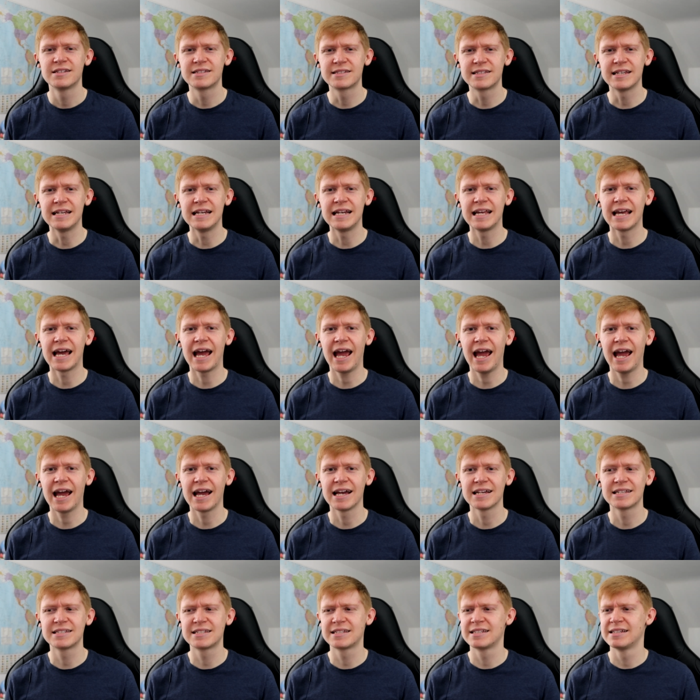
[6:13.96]
stealing a
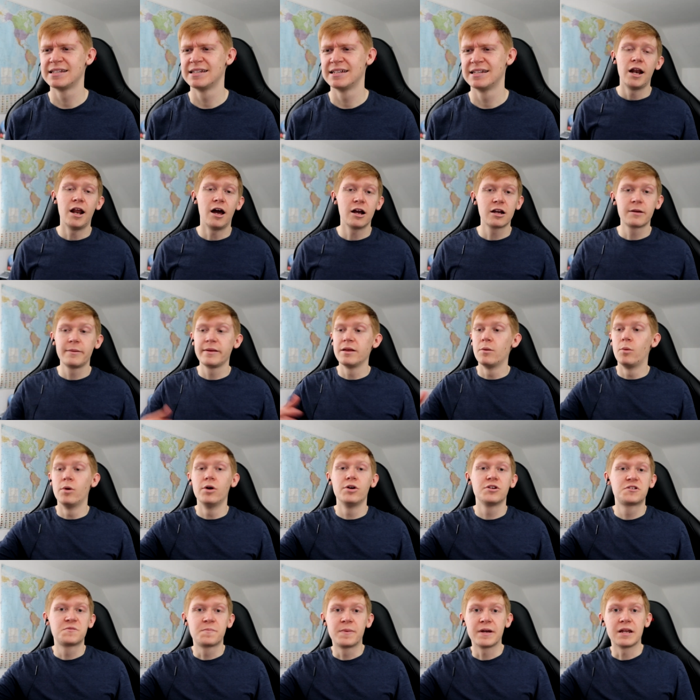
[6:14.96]
hat. And arguably the
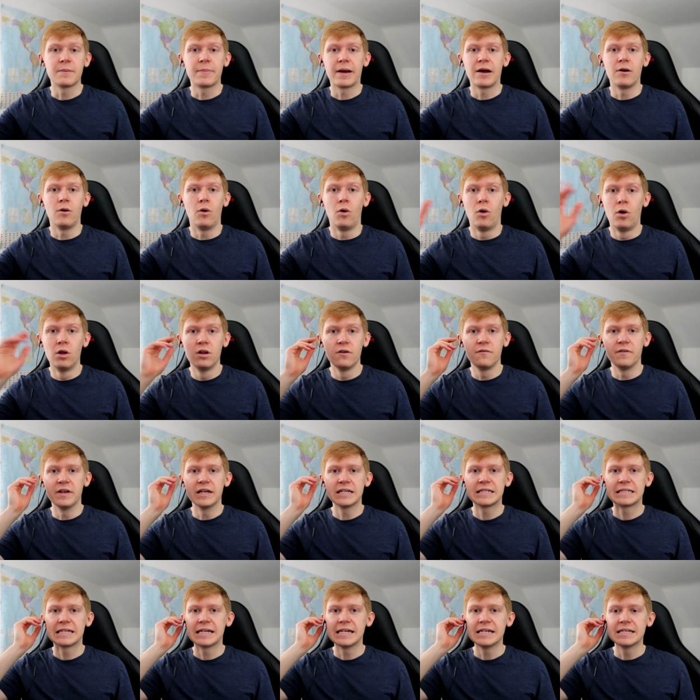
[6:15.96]
worst bit about all of
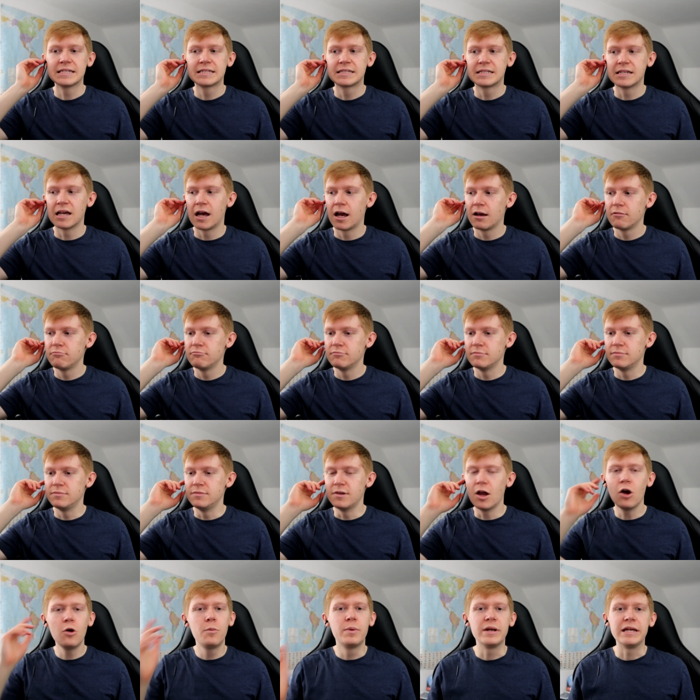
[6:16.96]
this is
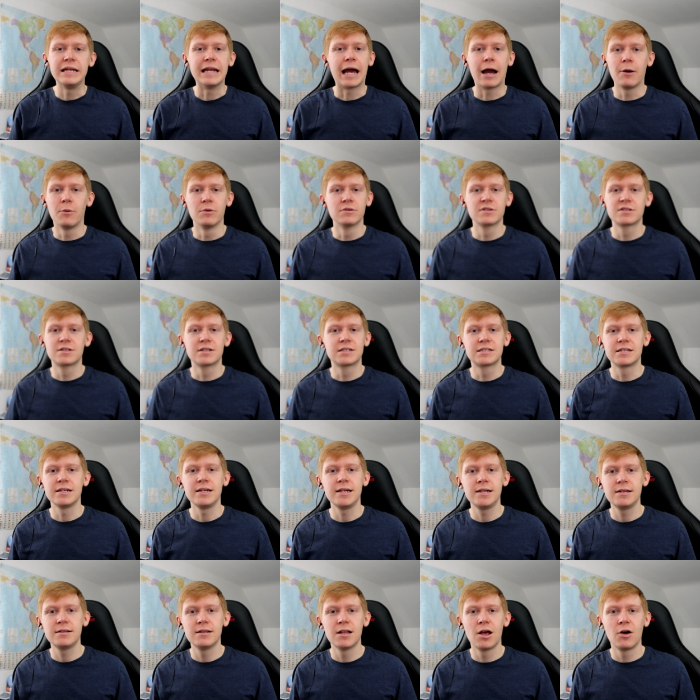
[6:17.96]
nobody now wants to
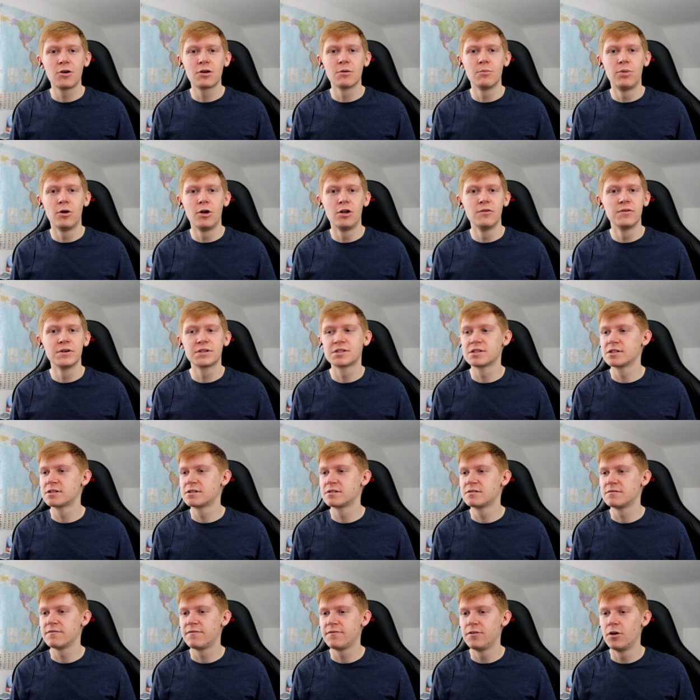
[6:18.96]
see Logan Paul
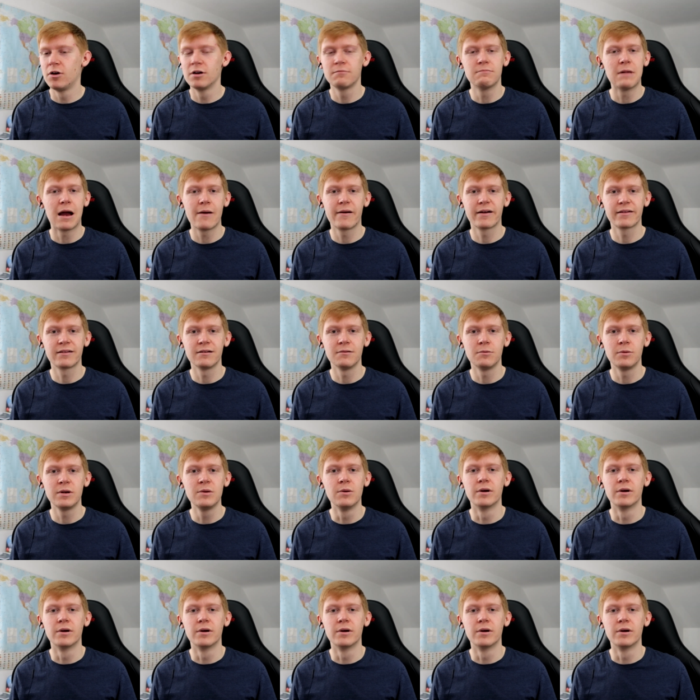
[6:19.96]
versus Floyd Mayweather.